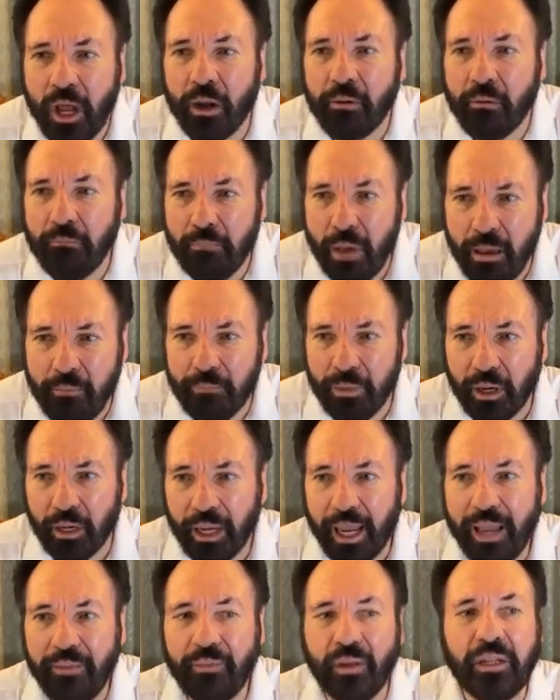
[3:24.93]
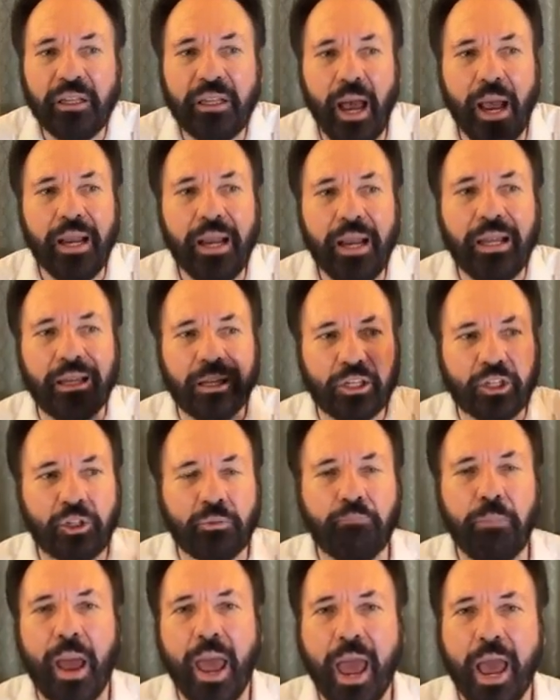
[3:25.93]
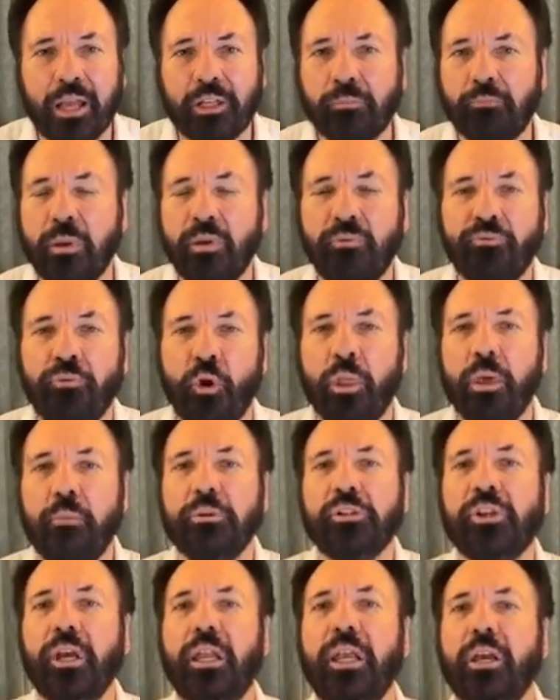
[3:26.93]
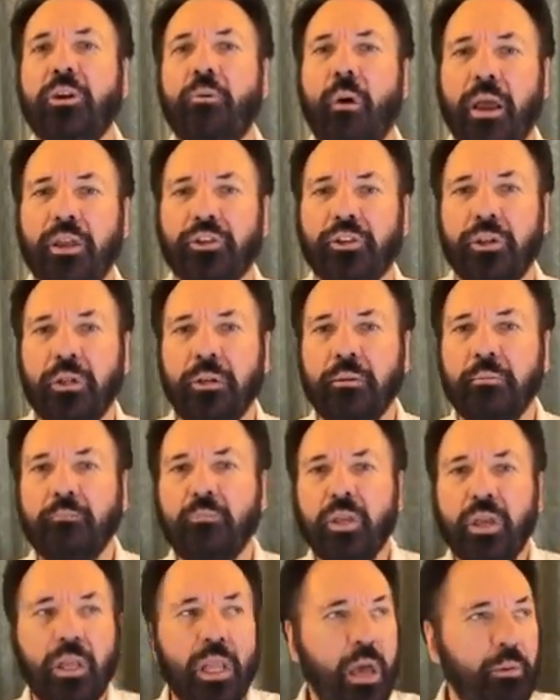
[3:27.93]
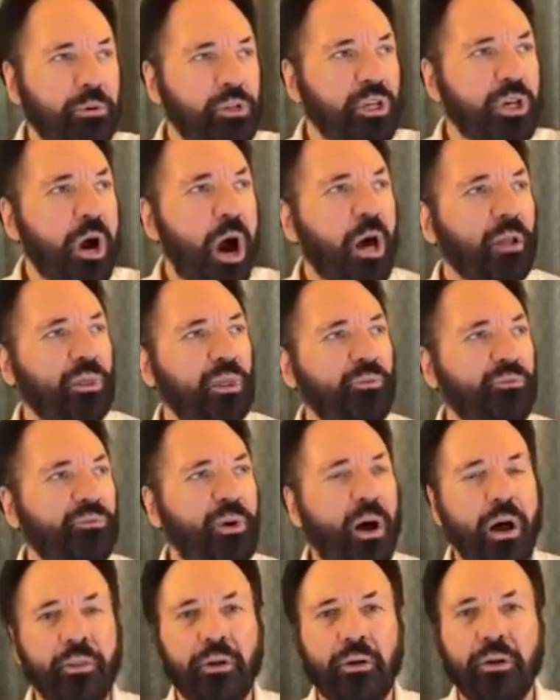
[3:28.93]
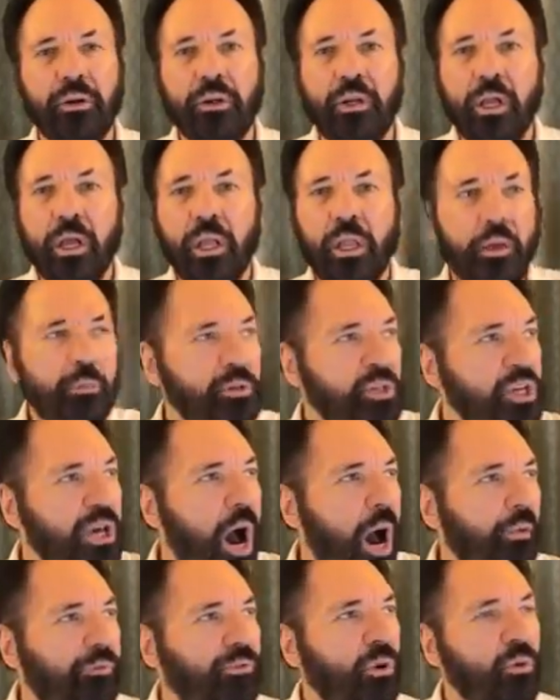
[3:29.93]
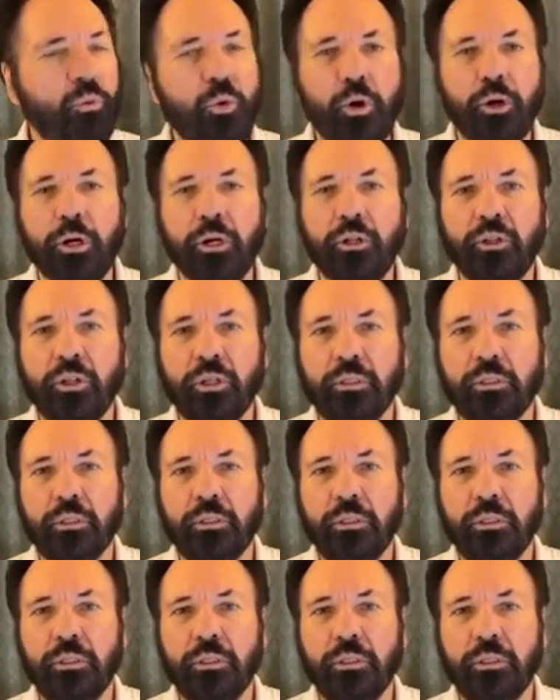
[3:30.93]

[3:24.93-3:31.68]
Now remember, in the dateless past, before there was any creation, there was God the Father, there was God the Word,